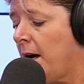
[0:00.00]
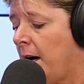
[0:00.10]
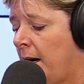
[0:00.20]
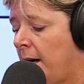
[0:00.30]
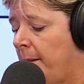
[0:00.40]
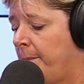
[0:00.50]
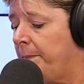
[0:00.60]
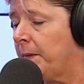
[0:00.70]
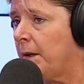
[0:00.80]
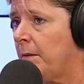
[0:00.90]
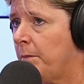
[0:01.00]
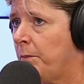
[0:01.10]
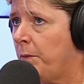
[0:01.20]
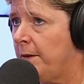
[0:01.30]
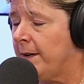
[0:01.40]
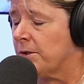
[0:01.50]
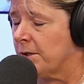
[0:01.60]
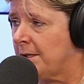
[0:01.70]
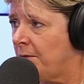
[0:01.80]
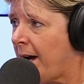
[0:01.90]
um,
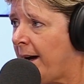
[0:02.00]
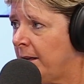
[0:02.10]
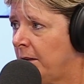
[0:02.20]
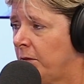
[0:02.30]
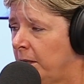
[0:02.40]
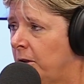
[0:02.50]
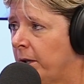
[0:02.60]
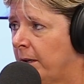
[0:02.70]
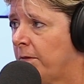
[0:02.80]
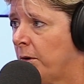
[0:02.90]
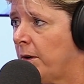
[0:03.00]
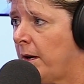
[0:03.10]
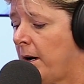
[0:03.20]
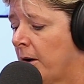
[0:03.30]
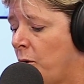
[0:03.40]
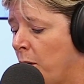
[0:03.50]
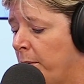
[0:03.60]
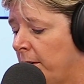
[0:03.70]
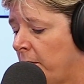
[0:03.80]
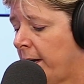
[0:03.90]
investors highly really looking for uh,
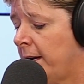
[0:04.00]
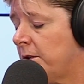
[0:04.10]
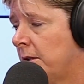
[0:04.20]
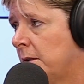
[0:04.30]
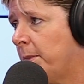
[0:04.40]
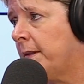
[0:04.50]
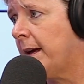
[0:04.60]
corporate locations, but